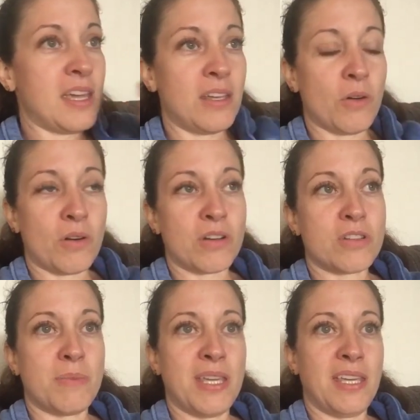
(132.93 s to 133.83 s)
in order
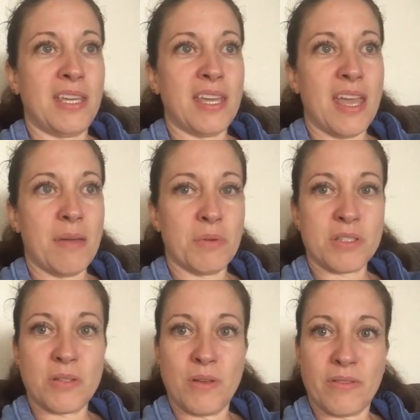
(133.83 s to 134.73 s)
to be
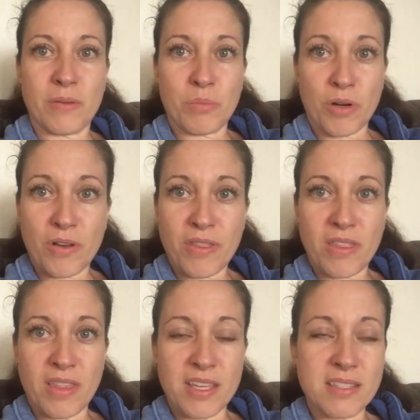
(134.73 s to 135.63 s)
able to even
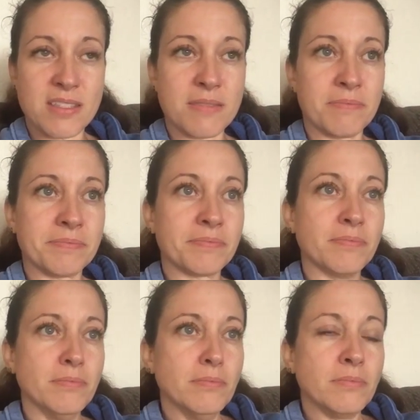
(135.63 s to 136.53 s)
birth this.
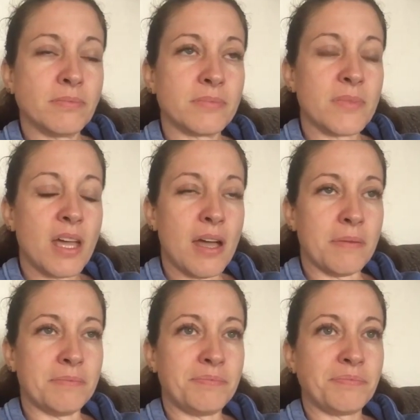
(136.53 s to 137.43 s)

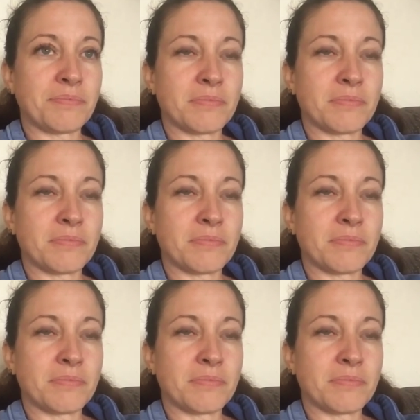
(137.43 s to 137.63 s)
Um,